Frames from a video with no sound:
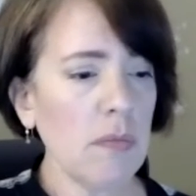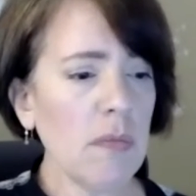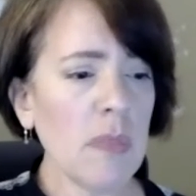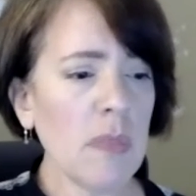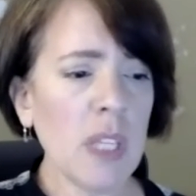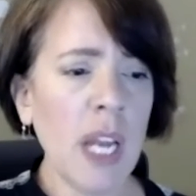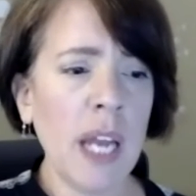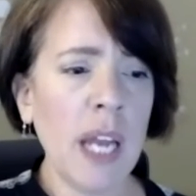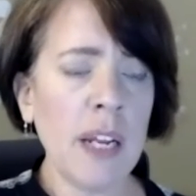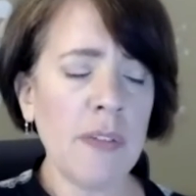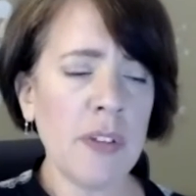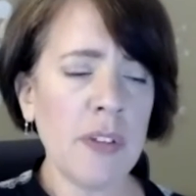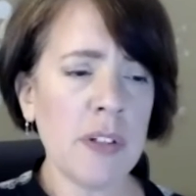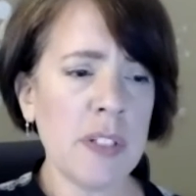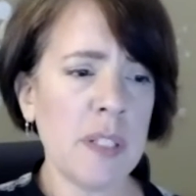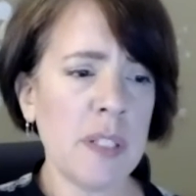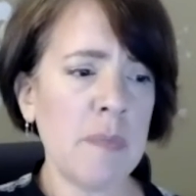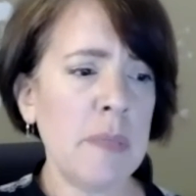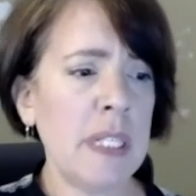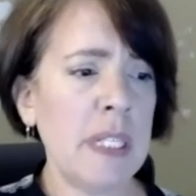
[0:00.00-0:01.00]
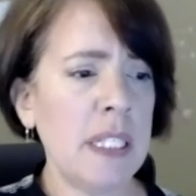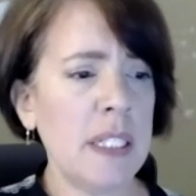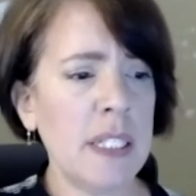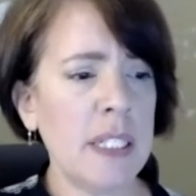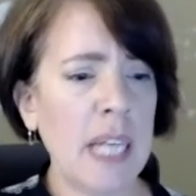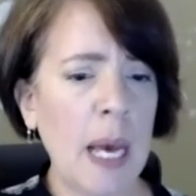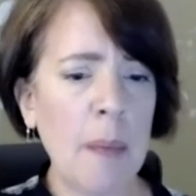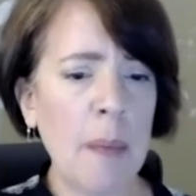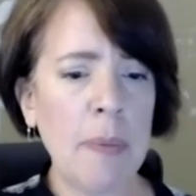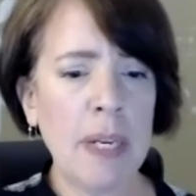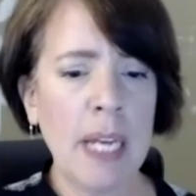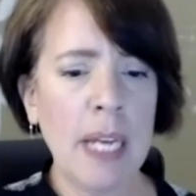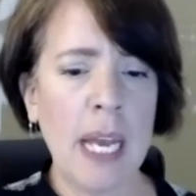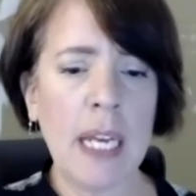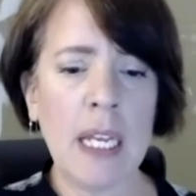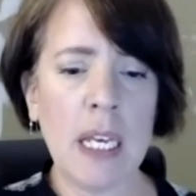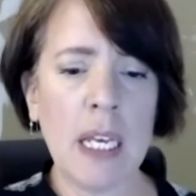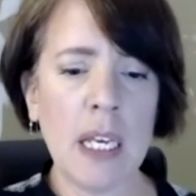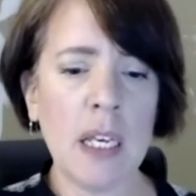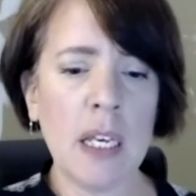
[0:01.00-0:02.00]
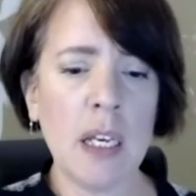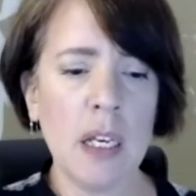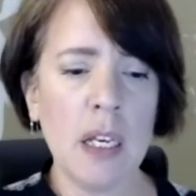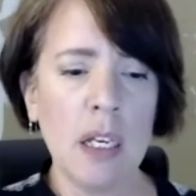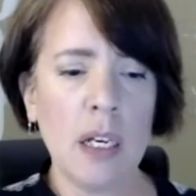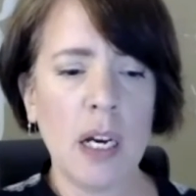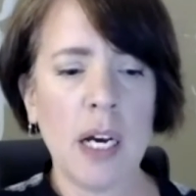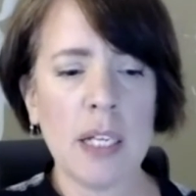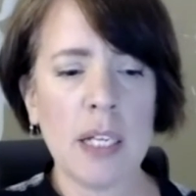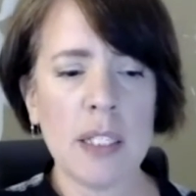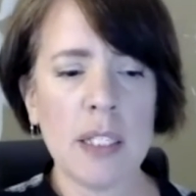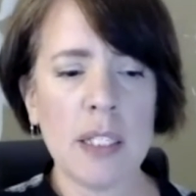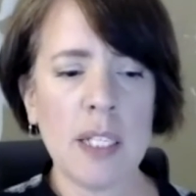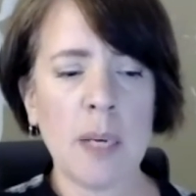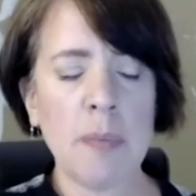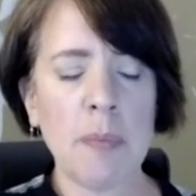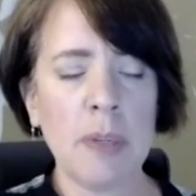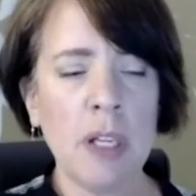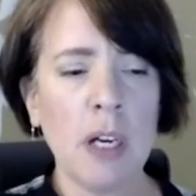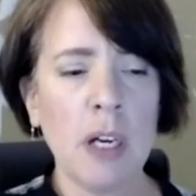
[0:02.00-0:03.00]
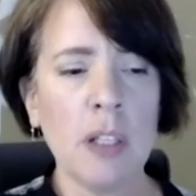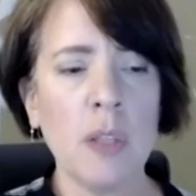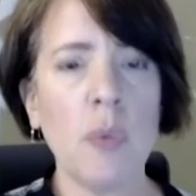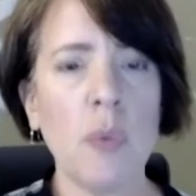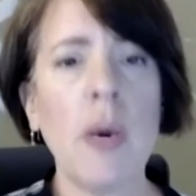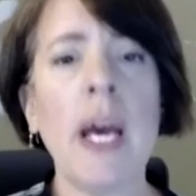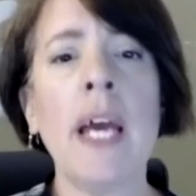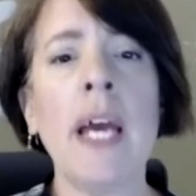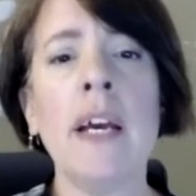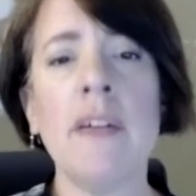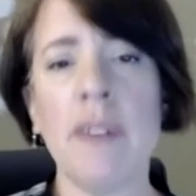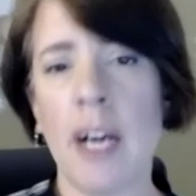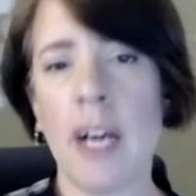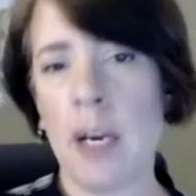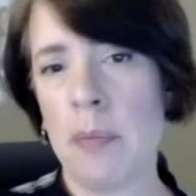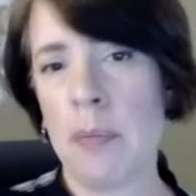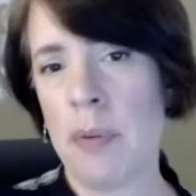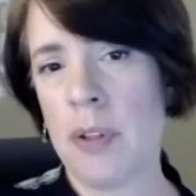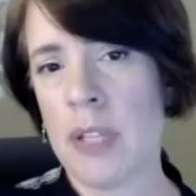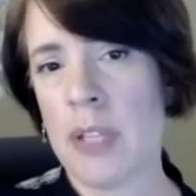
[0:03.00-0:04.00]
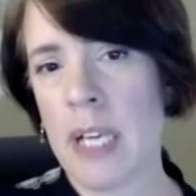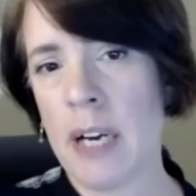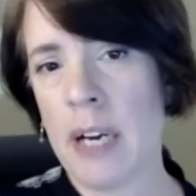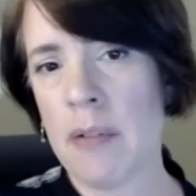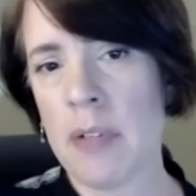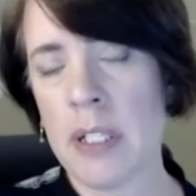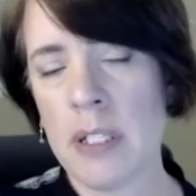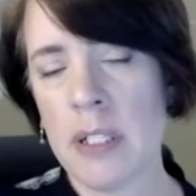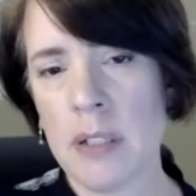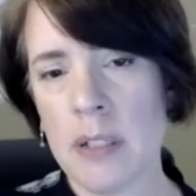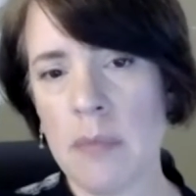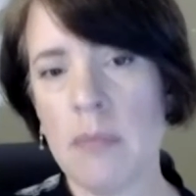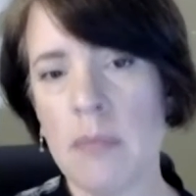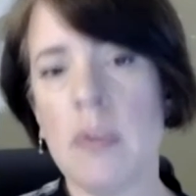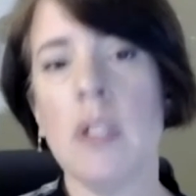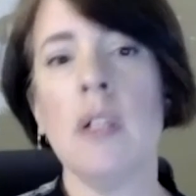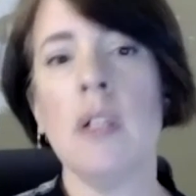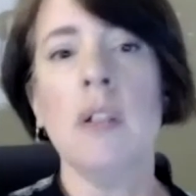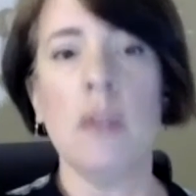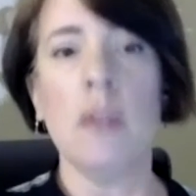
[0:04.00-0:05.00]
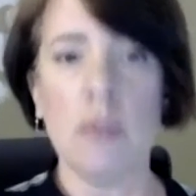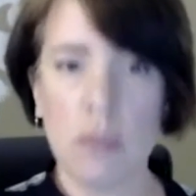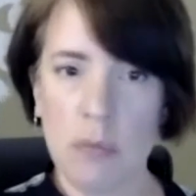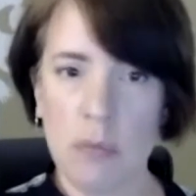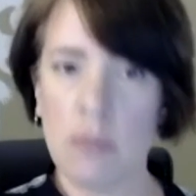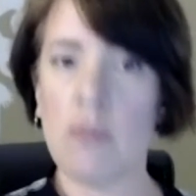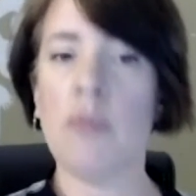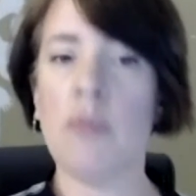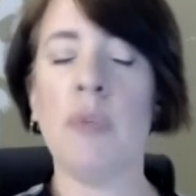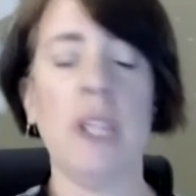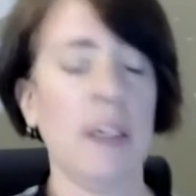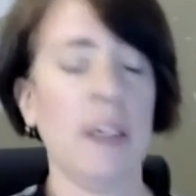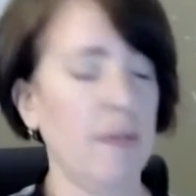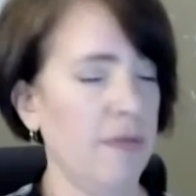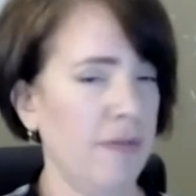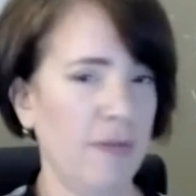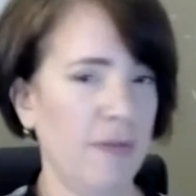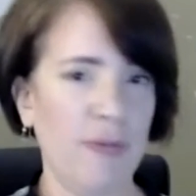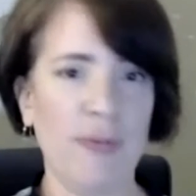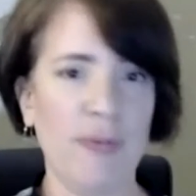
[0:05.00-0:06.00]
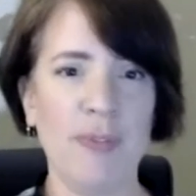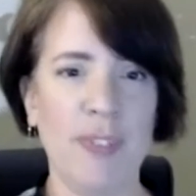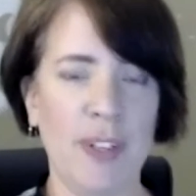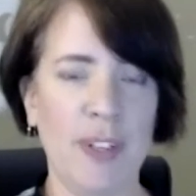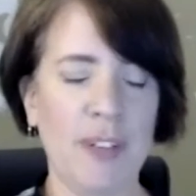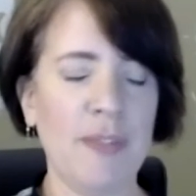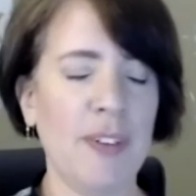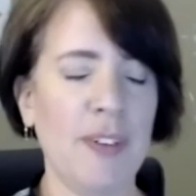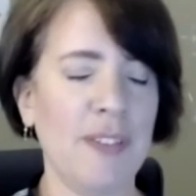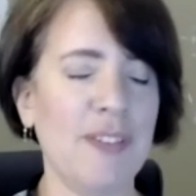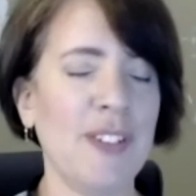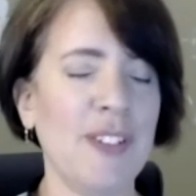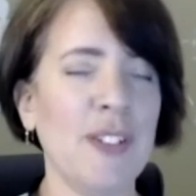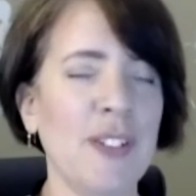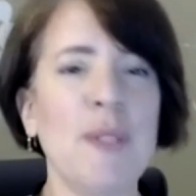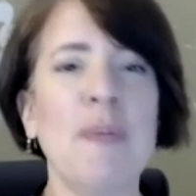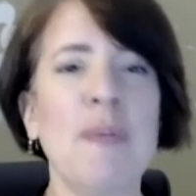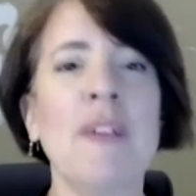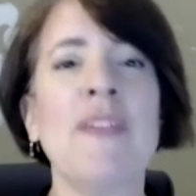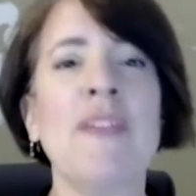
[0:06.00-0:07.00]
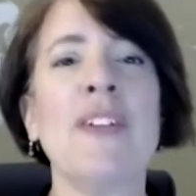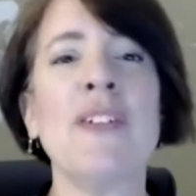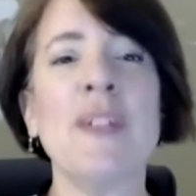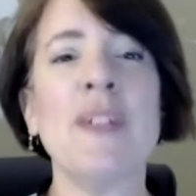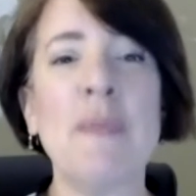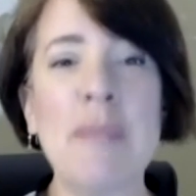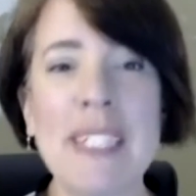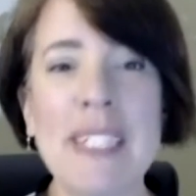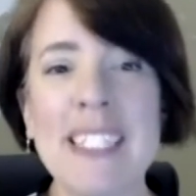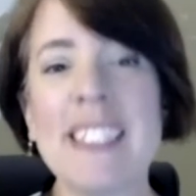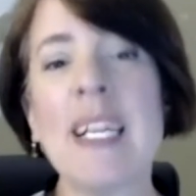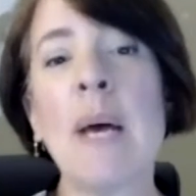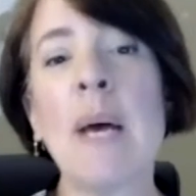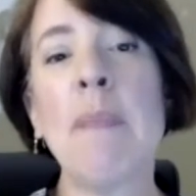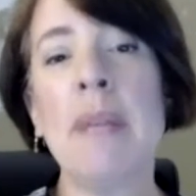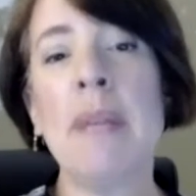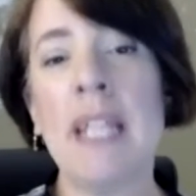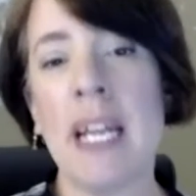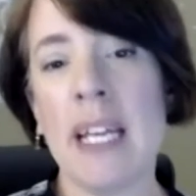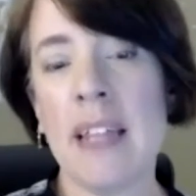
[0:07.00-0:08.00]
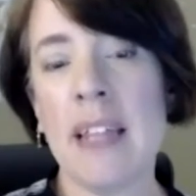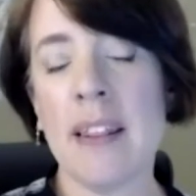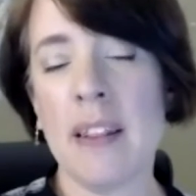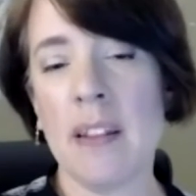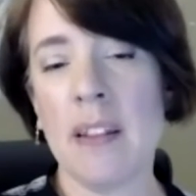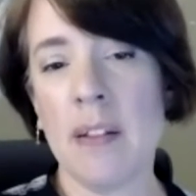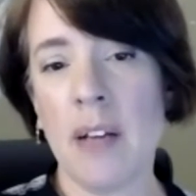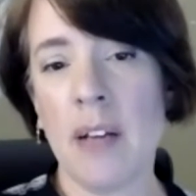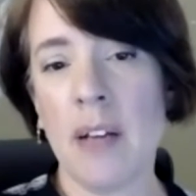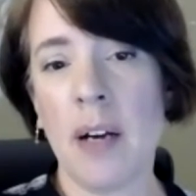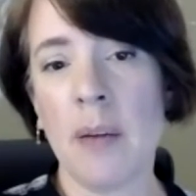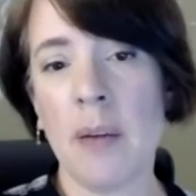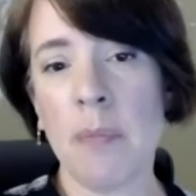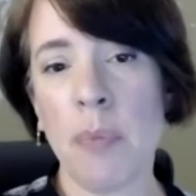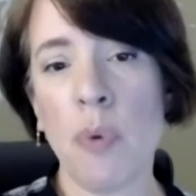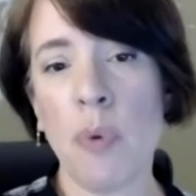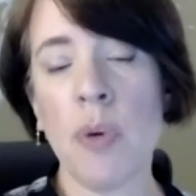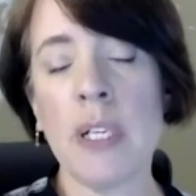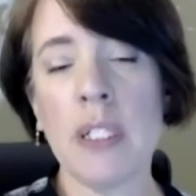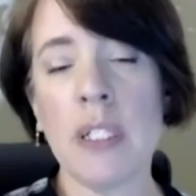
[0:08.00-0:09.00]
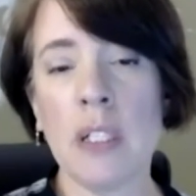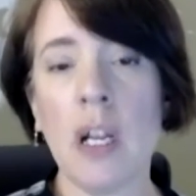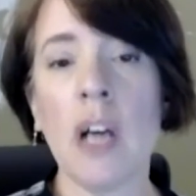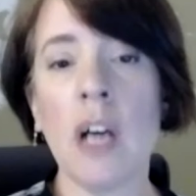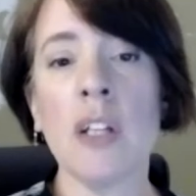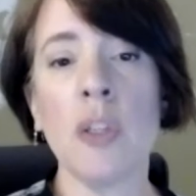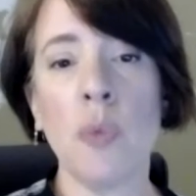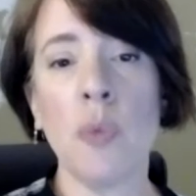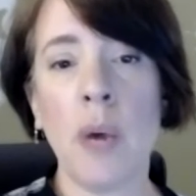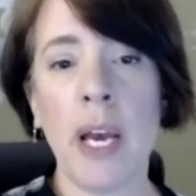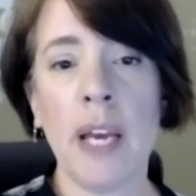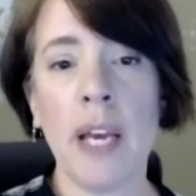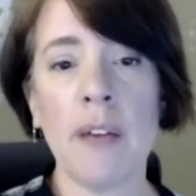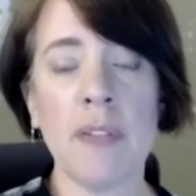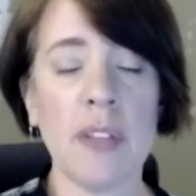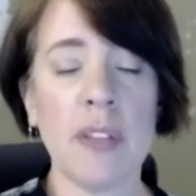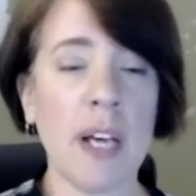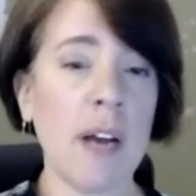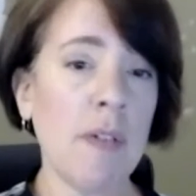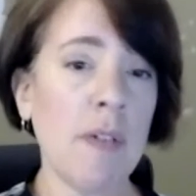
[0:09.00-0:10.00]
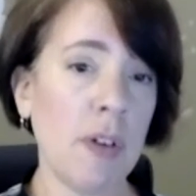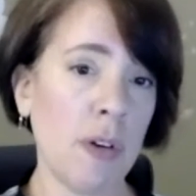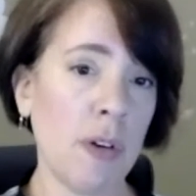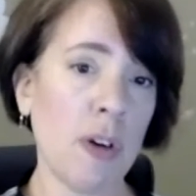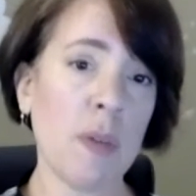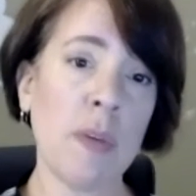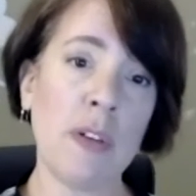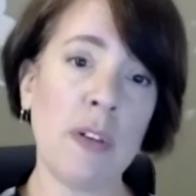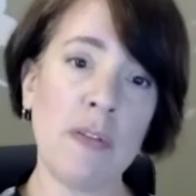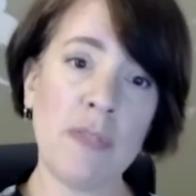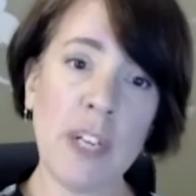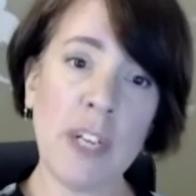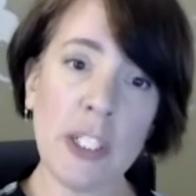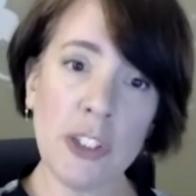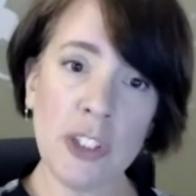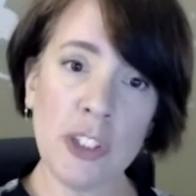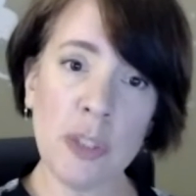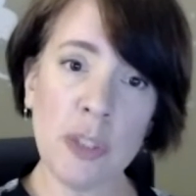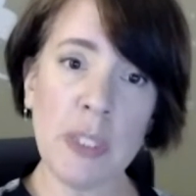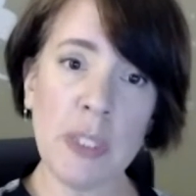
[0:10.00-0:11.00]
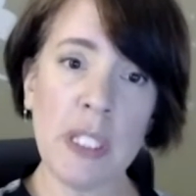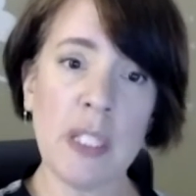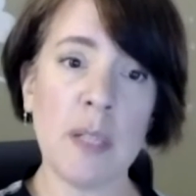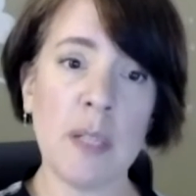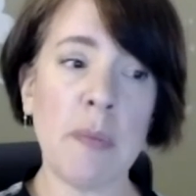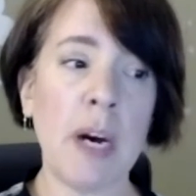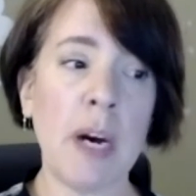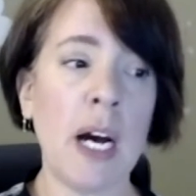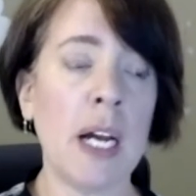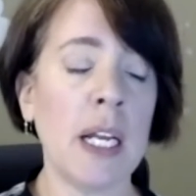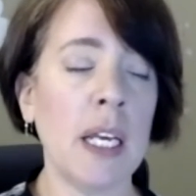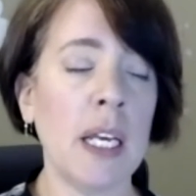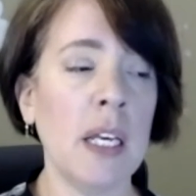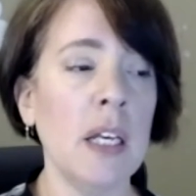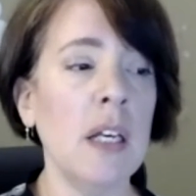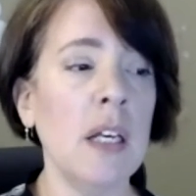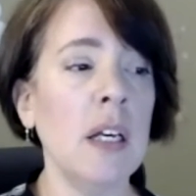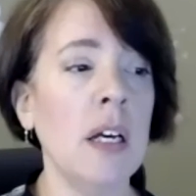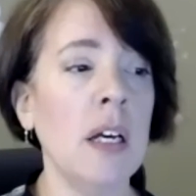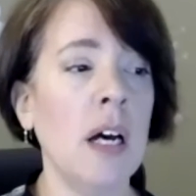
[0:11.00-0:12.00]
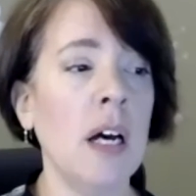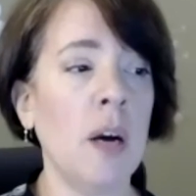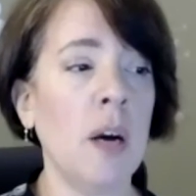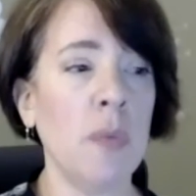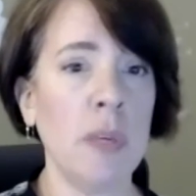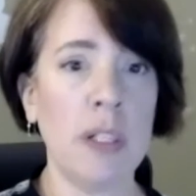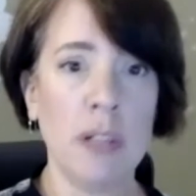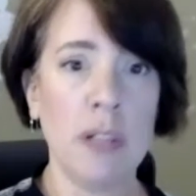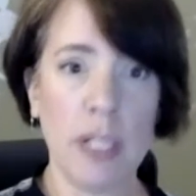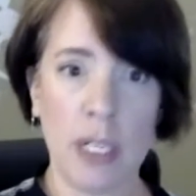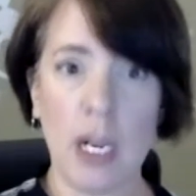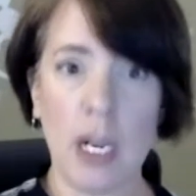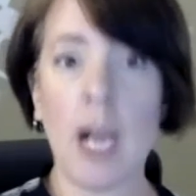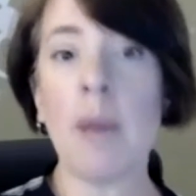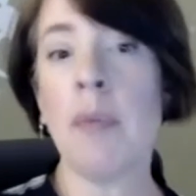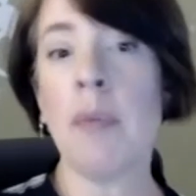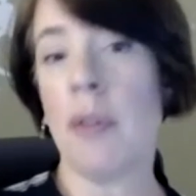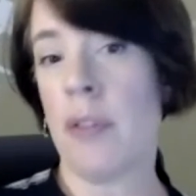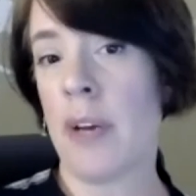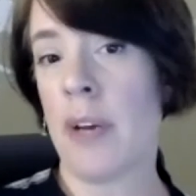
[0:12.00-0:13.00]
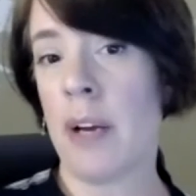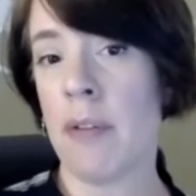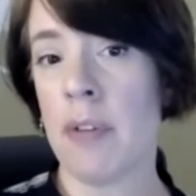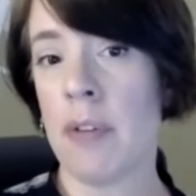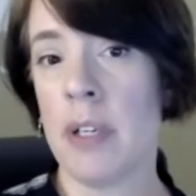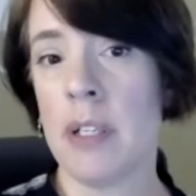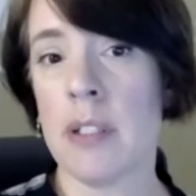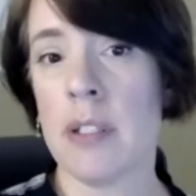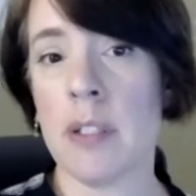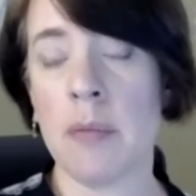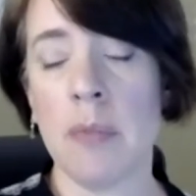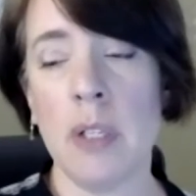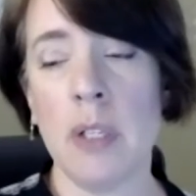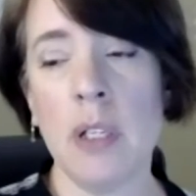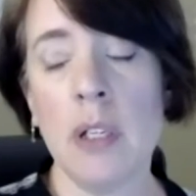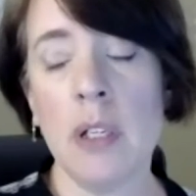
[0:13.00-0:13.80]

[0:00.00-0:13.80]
And if there's a misstep in any step along the way of hypothyroidism, we have, if there's a misstep in any point along the way of thyroid hormone function within the body, we get hypothyroidism.